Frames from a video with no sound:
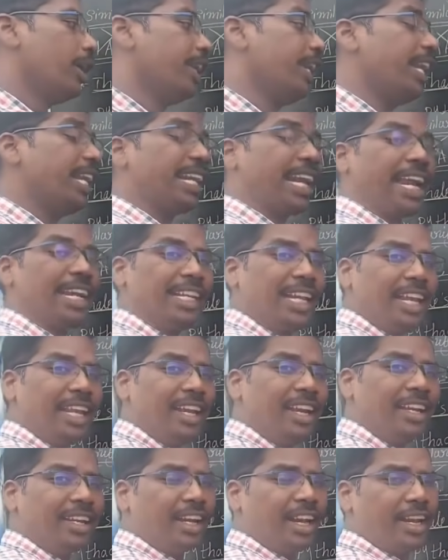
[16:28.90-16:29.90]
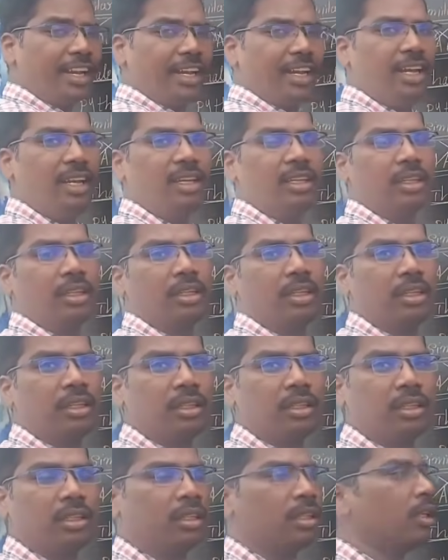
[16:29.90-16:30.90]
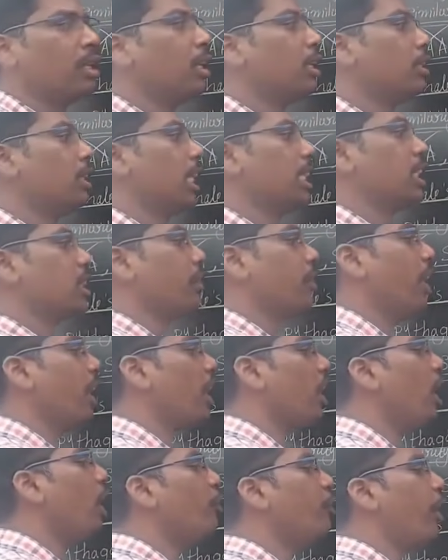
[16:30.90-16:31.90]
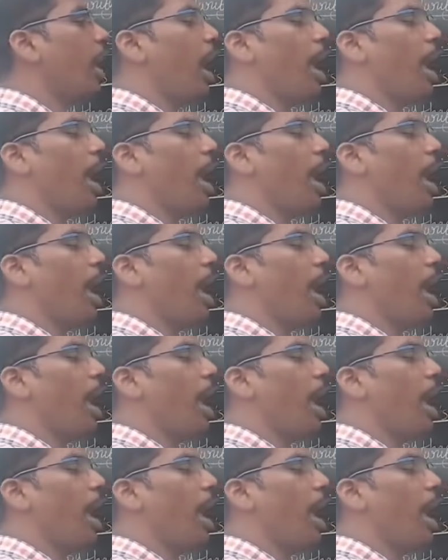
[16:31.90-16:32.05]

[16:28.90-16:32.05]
In a right angle triangle, the square of